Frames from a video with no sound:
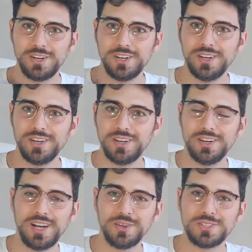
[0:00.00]

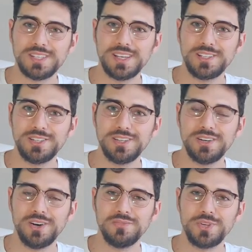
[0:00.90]
outside
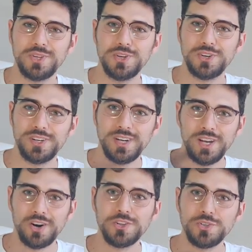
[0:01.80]
of here
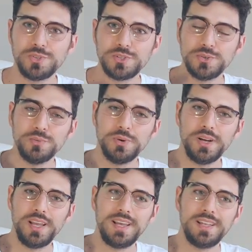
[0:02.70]
on YouTube,
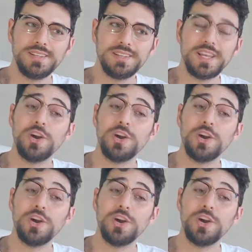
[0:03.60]
and they